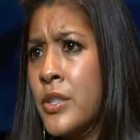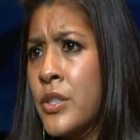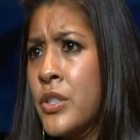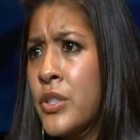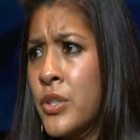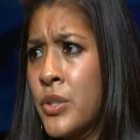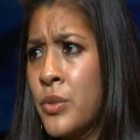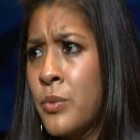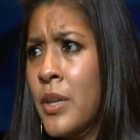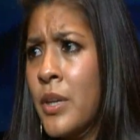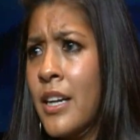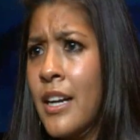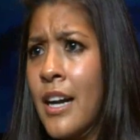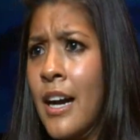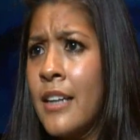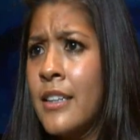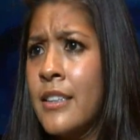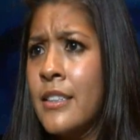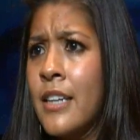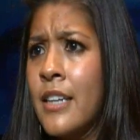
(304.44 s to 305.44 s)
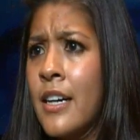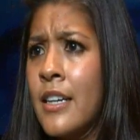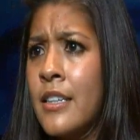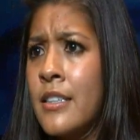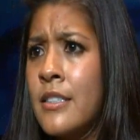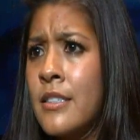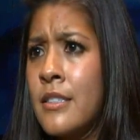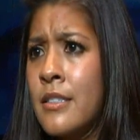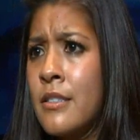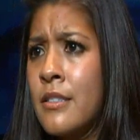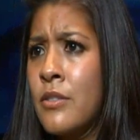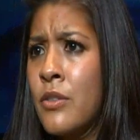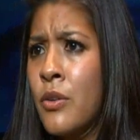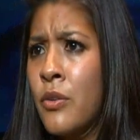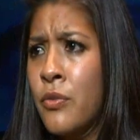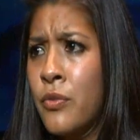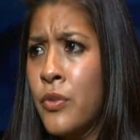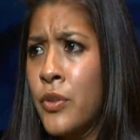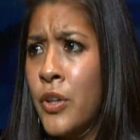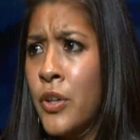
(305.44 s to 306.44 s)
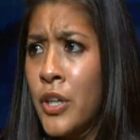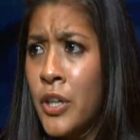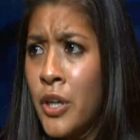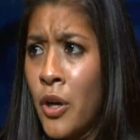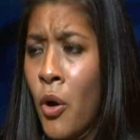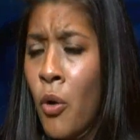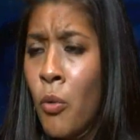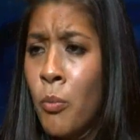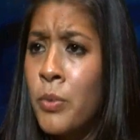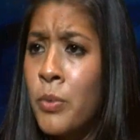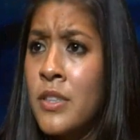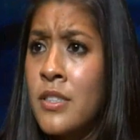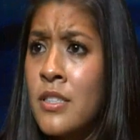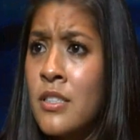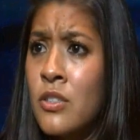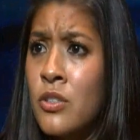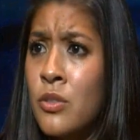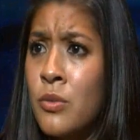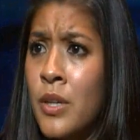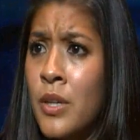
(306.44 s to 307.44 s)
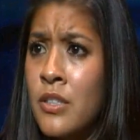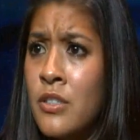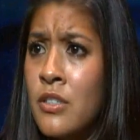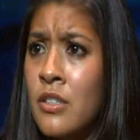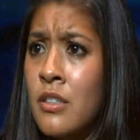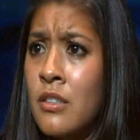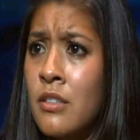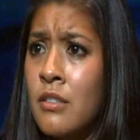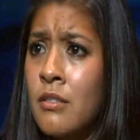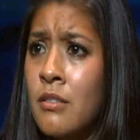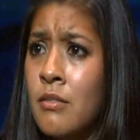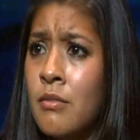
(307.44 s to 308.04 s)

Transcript: just what God does. So if you're in a hopeless situation,